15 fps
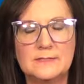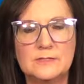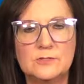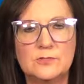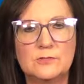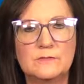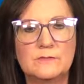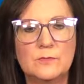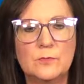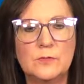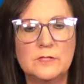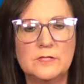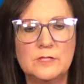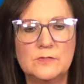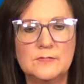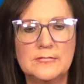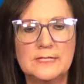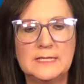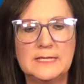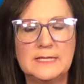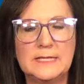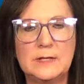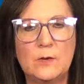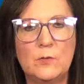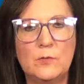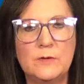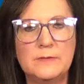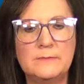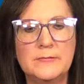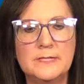that you avoid using any
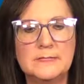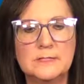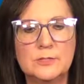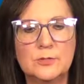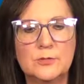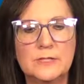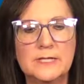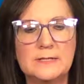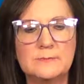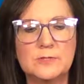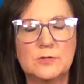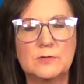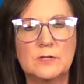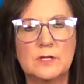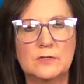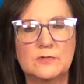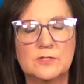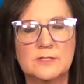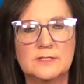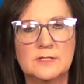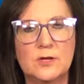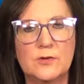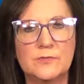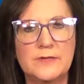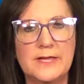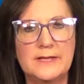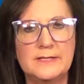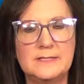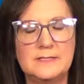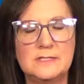ointments, creams, or lotions on
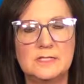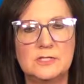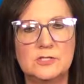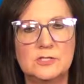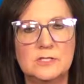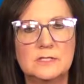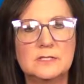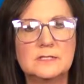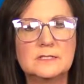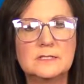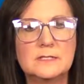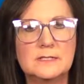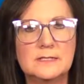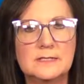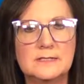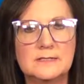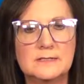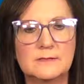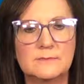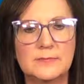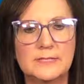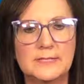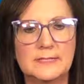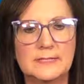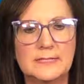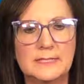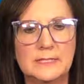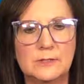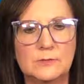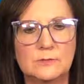that incision until it is completely
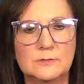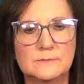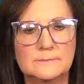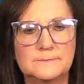healed.